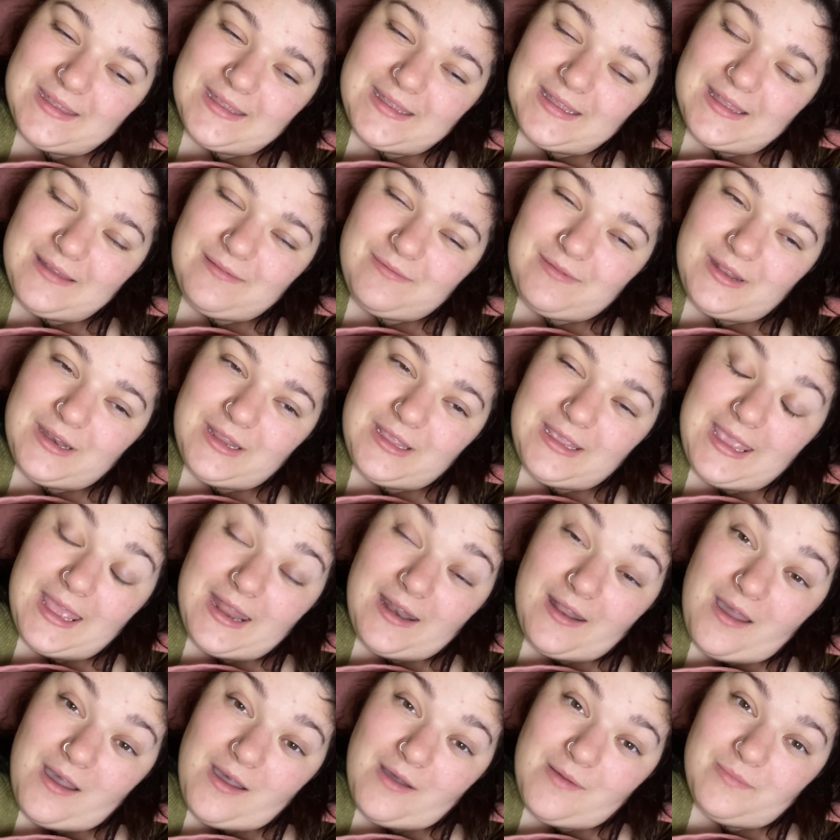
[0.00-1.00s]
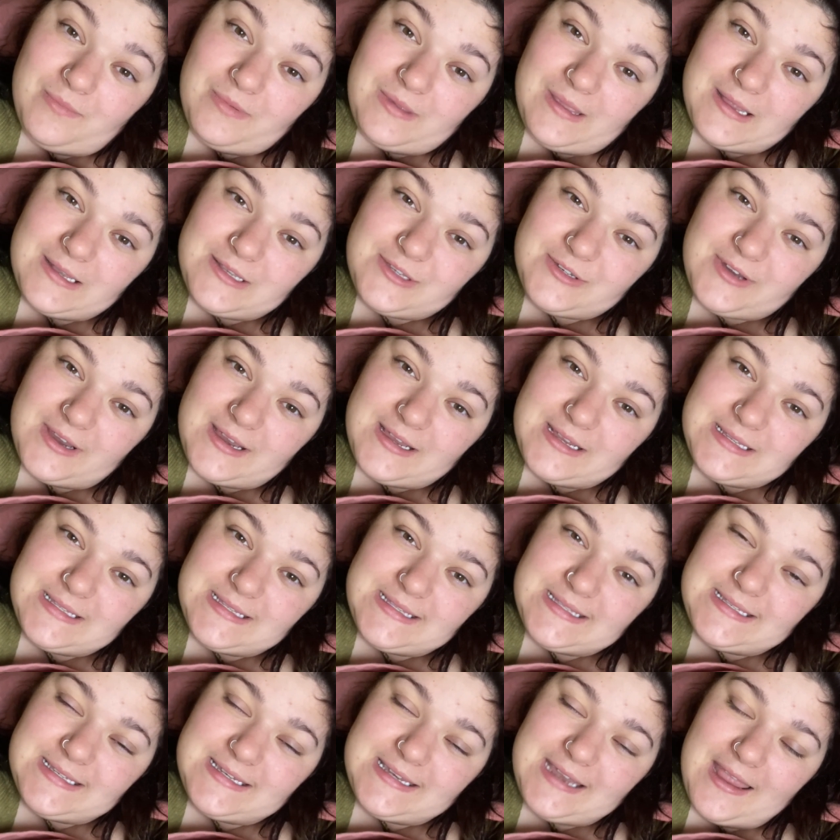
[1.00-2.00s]
I'm gonna get up, get
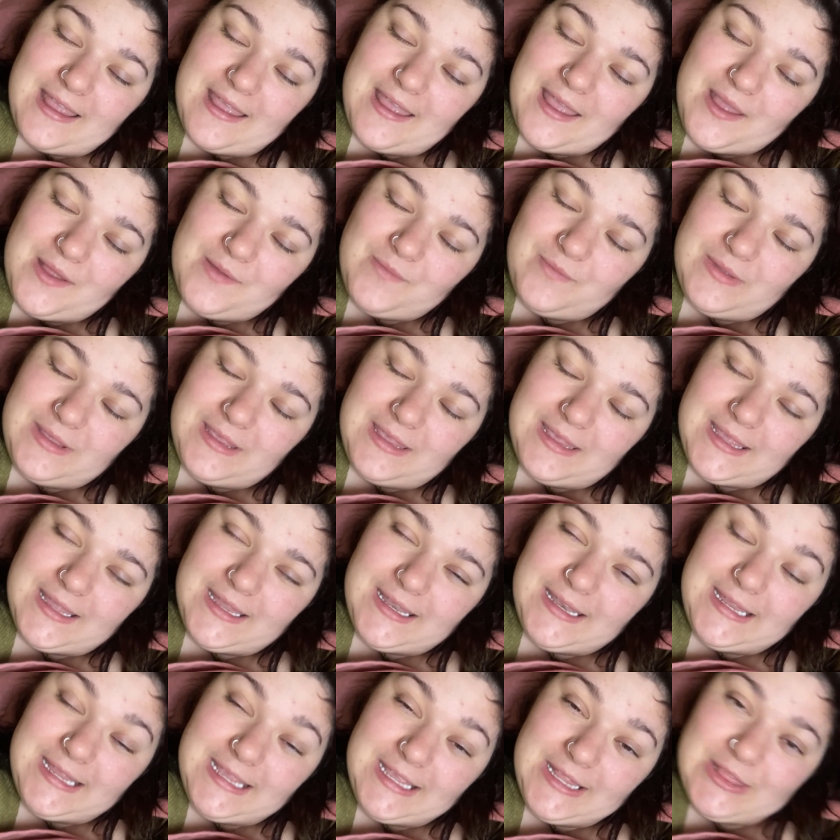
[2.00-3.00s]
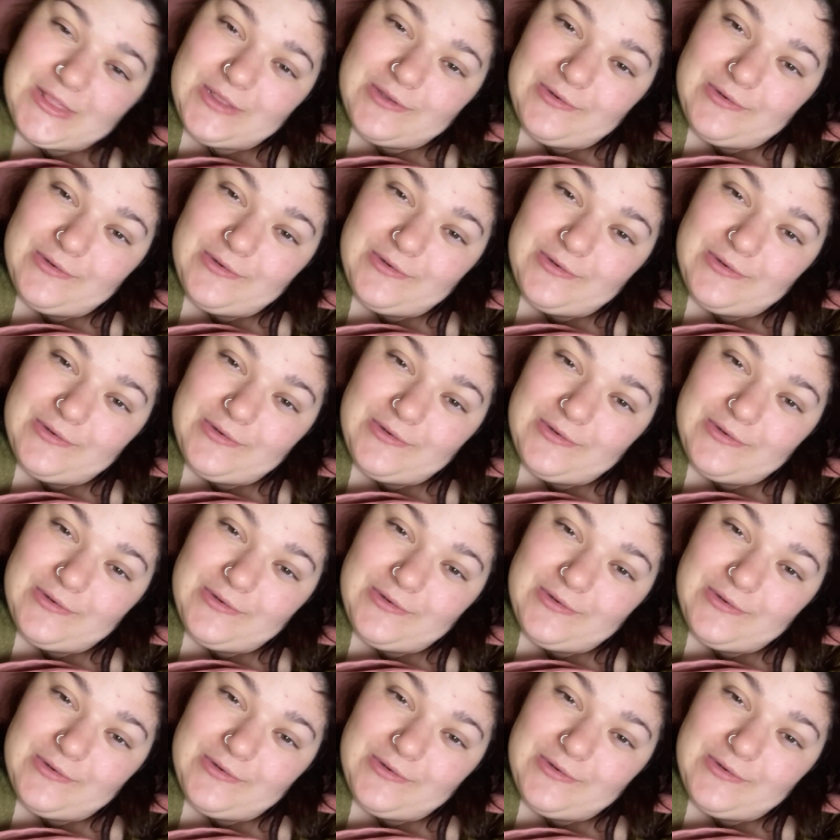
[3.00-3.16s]
dressed, and we can hit the